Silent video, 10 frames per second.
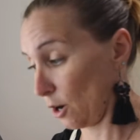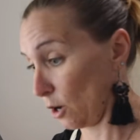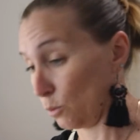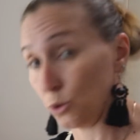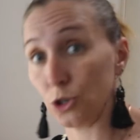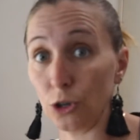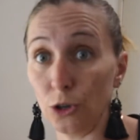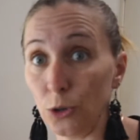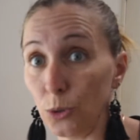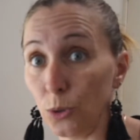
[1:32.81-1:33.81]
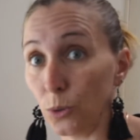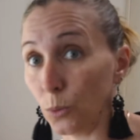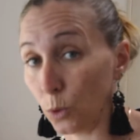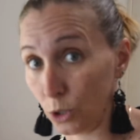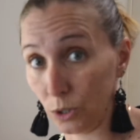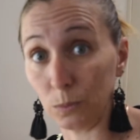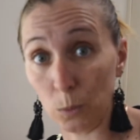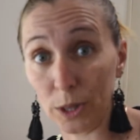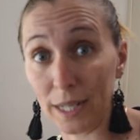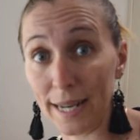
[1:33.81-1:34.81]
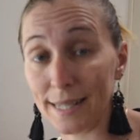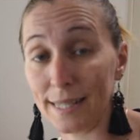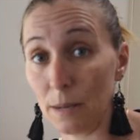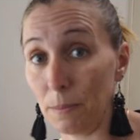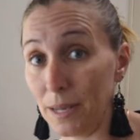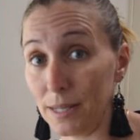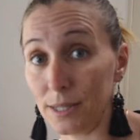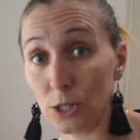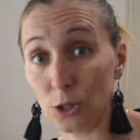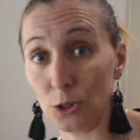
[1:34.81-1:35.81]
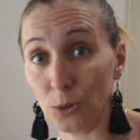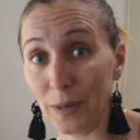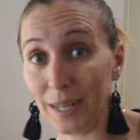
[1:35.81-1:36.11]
I will show you what the next step is to do in